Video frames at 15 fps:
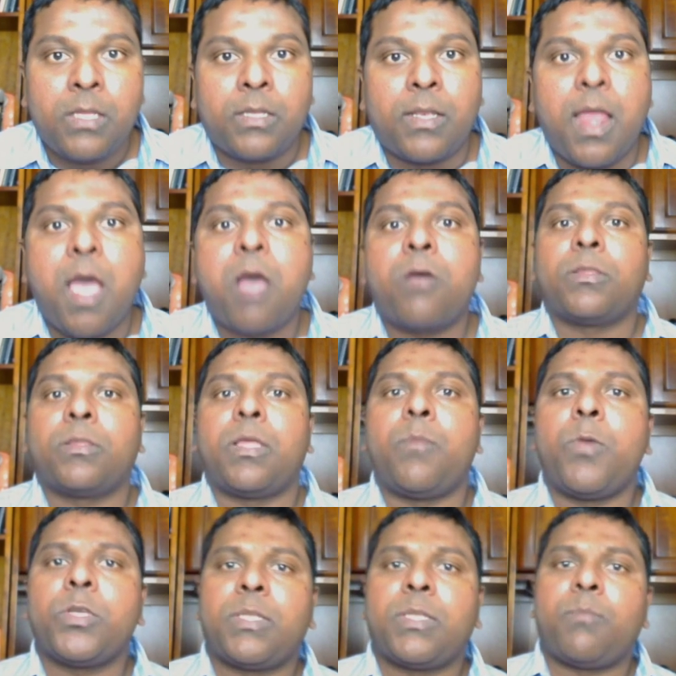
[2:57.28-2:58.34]
Now the
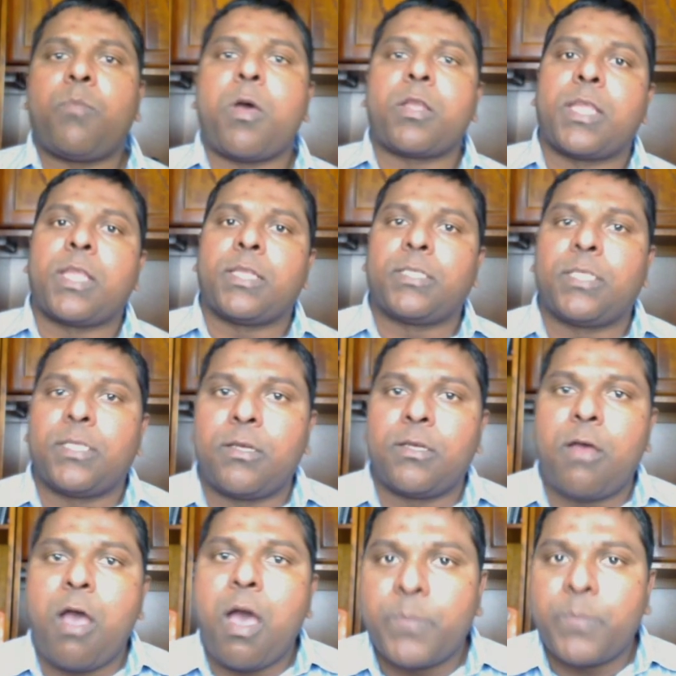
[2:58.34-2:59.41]
most important uh,
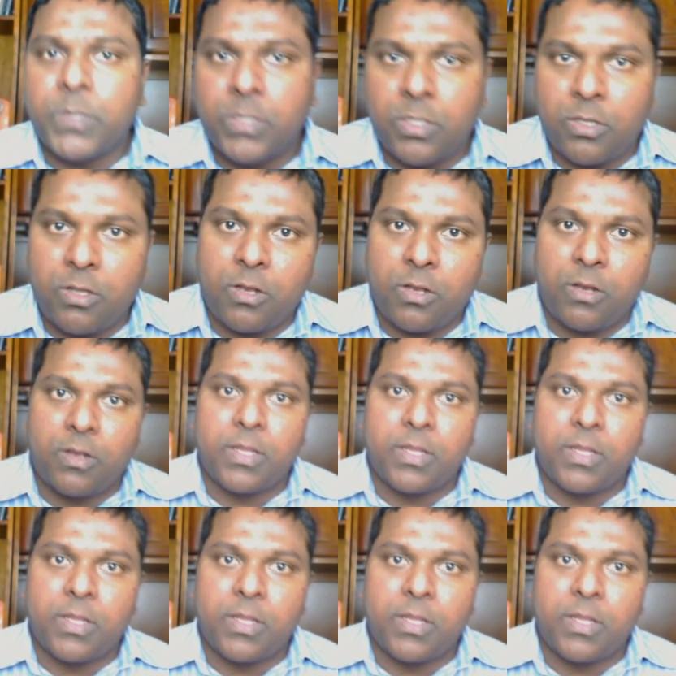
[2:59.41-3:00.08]
obstacle